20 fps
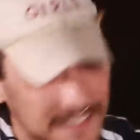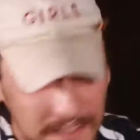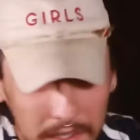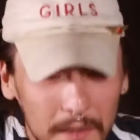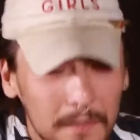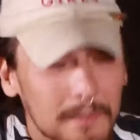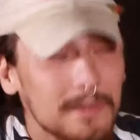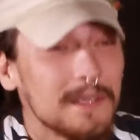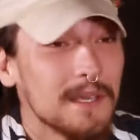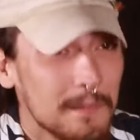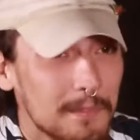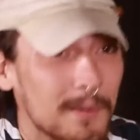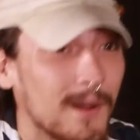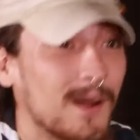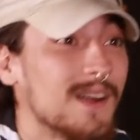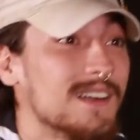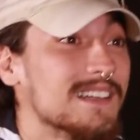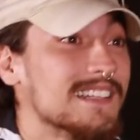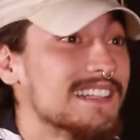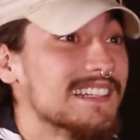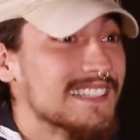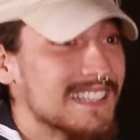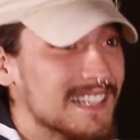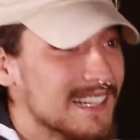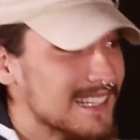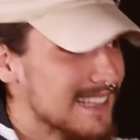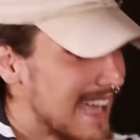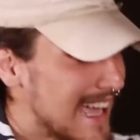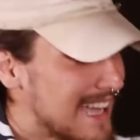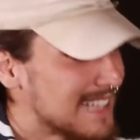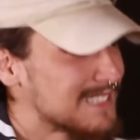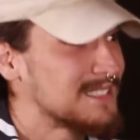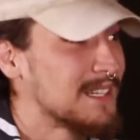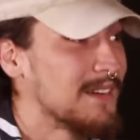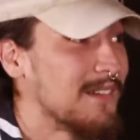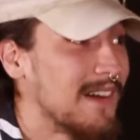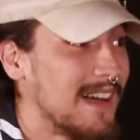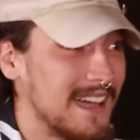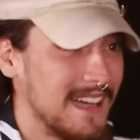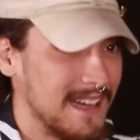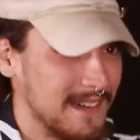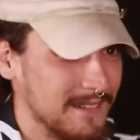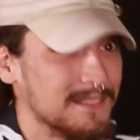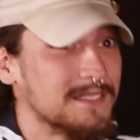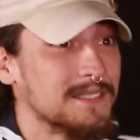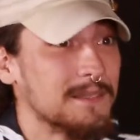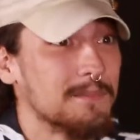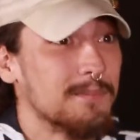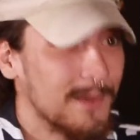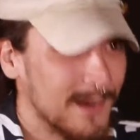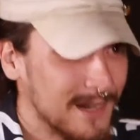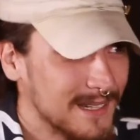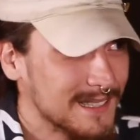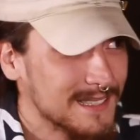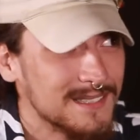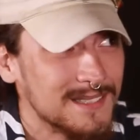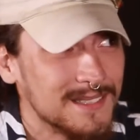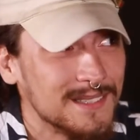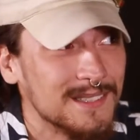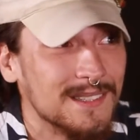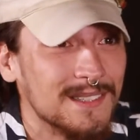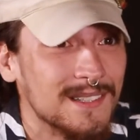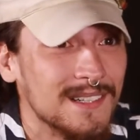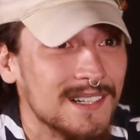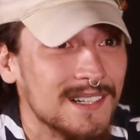It's gonna be a party, and that last show I had was a party too.